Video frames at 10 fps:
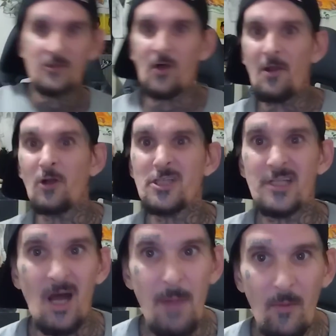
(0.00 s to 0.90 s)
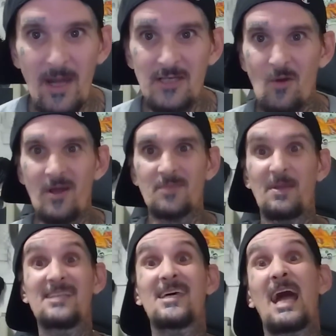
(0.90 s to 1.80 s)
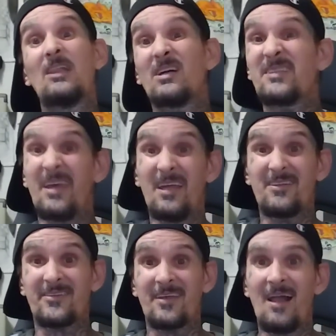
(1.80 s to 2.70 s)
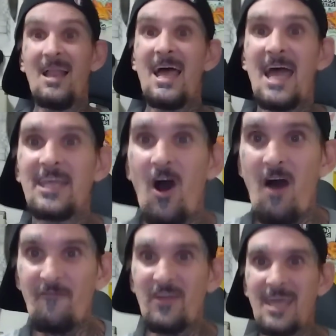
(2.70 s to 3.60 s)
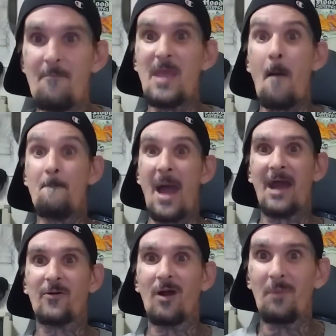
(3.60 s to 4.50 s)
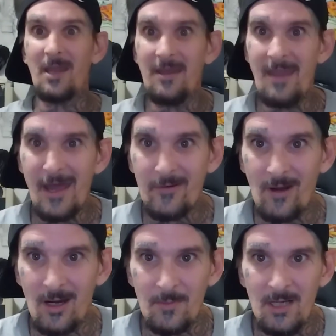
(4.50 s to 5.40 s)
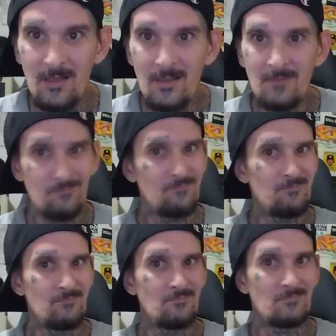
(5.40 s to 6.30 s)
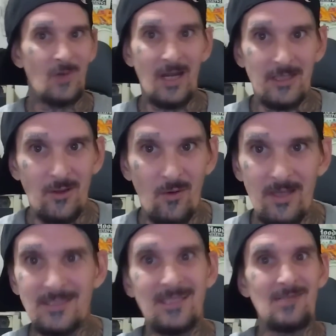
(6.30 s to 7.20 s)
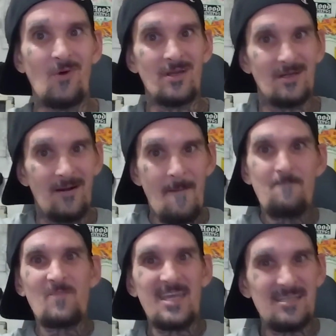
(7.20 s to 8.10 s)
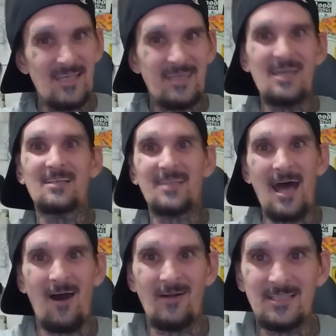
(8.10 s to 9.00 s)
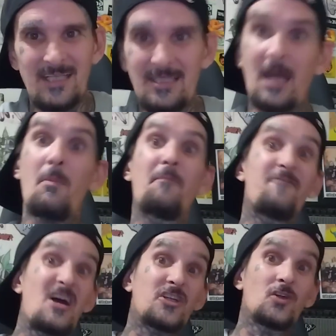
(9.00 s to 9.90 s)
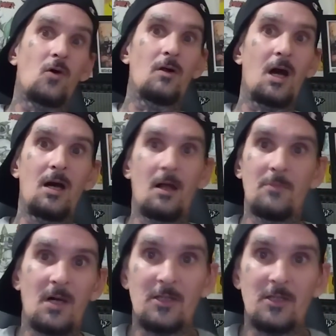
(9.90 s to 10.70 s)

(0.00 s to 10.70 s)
So I don't know what you're talking about, Randy Torres, but he said I look tense and he offered to give me a back rub and a neck rub. Randy Torres, he said he wanted to get the kinks out. He's, he's like, I'm a professional. I, am